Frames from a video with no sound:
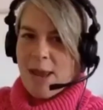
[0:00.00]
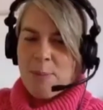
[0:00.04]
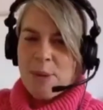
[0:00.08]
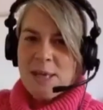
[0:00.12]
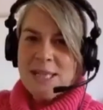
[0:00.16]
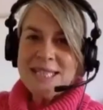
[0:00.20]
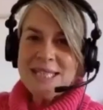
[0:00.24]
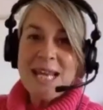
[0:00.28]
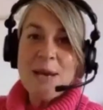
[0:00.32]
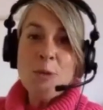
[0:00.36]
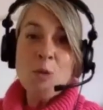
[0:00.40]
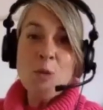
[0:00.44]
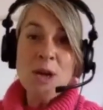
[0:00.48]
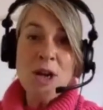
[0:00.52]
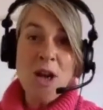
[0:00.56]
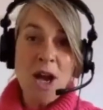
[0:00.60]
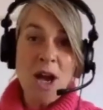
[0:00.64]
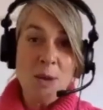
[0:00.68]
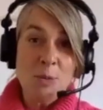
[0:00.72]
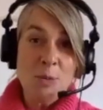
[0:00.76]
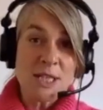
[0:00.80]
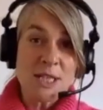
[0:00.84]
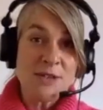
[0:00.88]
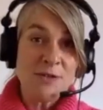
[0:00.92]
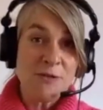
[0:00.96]
piece, when I
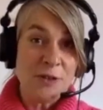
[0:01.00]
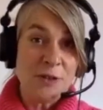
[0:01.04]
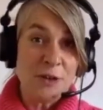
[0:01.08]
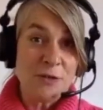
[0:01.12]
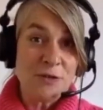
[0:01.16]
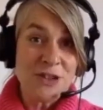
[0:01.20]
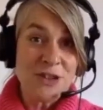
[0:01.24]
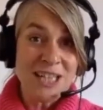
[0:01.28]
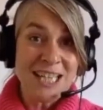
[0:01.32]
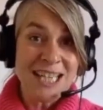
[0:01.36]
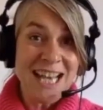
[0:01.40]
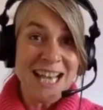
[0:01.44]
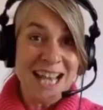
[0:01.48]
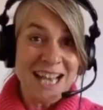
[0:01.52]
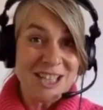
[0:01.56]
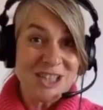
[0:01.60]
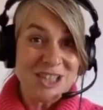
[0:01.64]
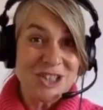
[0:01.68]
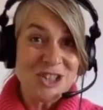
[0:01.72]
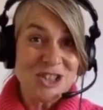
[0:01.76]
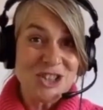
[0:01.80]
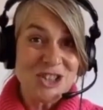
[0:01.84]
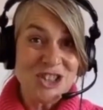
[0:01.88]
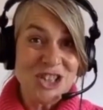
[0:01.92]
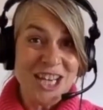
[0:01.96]
was 50
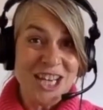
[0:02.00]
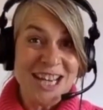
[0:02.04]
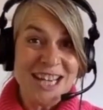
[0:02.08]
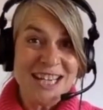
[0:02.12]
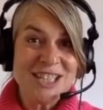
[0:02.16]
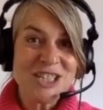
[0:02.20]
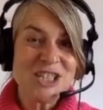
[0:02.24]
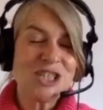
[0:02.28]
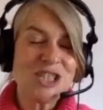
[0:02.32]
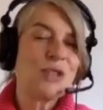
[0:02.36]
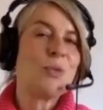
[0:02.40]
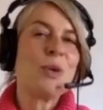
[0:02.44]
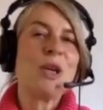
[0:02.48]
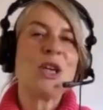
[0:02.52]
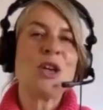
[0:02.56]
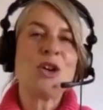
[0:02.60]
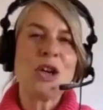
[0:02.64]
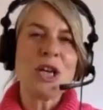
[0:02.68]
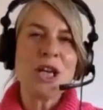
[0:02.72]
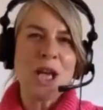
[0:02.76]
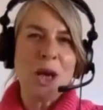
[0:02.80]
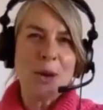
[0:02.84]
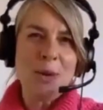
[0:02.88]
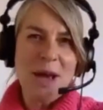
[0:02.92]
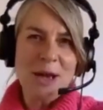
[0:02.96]
last year, we
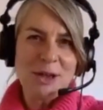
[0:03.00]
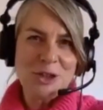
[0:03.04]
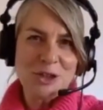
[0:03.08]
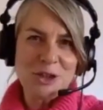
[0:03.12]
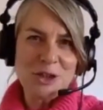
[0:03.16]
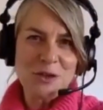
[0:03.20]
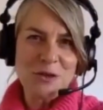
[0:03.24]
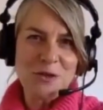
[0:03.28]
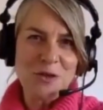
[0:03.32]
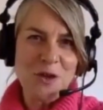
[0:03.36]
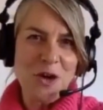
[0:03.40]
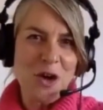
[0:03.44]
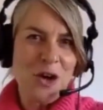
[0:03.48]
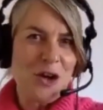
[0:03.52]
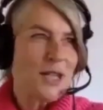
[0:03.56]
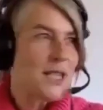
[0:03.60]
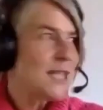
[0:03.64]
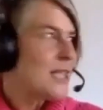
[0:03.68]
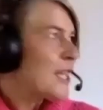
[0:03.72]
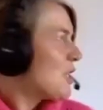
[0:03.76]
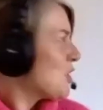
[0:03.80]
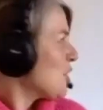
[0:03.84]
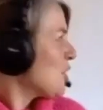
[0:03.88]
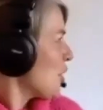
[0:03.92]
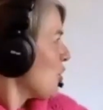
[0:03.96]
couldn't go out to the forest,
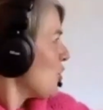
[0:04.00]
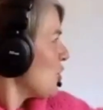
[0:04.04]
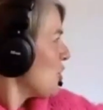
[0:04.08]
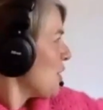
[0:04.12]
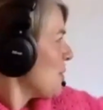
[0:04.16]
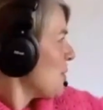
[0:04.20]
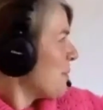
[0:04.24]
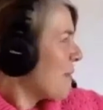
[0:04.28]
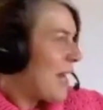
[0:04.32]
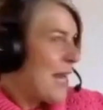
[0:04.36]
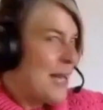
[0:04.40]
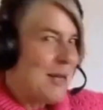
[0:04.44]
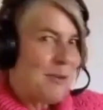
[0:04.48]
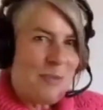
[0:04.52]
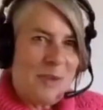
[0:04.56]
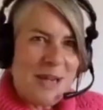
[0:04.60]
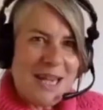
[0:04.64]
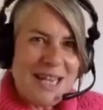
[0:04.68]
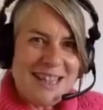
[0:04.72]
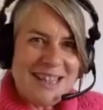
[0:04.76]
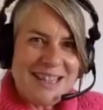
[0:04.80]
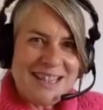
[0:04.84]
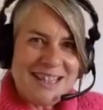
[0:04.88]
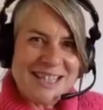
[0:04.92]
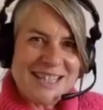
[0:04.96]
and so she made
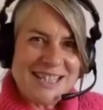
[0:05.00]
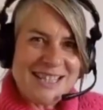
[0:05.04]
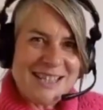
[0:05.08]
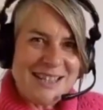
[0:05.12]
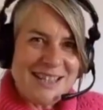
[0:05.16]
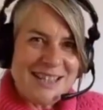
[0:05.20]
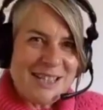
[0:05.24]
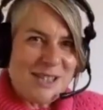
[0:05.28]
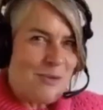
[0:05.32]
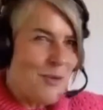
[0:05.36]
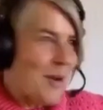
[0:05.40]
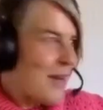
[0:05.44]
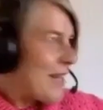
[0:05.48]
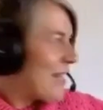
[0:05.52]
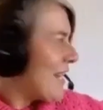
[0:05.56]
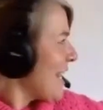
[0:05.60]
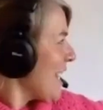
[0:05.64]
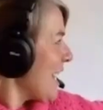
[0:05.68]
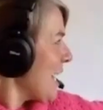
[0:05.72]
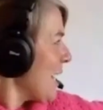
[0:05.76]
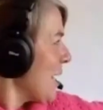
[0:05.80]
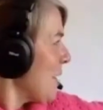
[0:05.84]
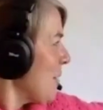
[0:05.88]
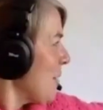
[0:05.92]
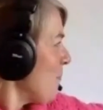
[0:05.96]
me this one here.